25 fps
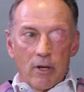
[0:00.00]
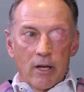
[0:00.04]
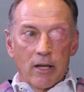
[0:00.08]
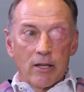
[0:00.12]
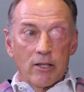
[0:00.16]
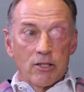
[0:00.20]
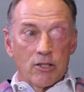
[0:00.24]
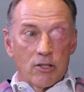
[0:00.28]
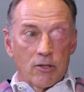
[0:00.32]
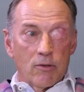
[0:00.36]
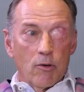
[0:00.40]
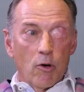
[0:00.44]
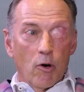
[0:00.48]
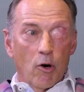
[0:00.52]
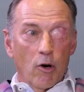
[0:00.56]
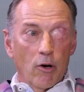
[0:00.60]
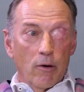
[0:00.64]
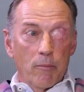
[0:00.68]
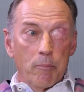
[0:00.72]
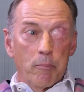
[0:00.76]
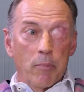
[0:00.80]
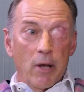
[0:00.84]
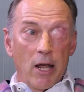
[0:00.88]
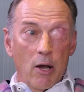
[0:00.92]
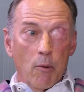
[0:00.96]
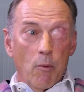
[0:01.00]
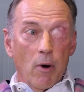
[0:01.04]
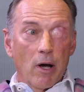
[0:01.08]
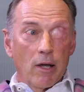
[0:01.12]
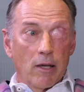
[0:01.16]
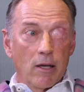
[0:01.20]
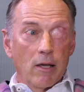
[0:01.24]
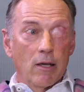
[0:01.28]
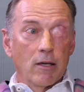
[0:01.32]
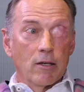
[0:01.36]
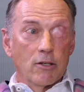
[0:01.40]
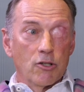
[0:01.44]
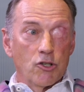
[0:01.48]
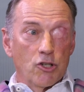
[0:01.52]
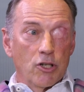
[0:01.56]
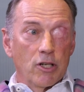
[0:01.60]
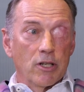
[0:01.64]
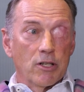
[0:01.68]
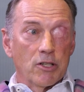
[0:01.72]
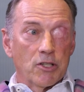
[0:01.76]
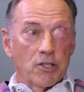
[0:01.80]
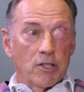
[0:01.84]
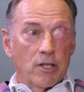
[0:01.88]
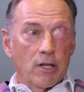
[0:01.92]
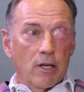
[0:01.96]
is on PAYE and
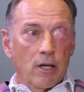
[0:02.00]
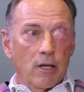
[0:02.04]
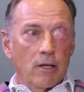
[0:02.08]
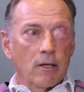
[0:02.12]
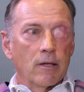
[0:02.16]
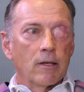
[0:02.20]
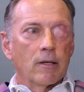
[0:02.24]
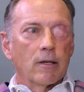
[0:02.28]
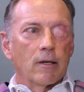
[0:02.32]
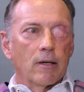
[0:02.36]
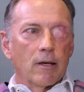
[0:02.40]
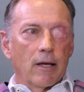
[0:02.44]
GST,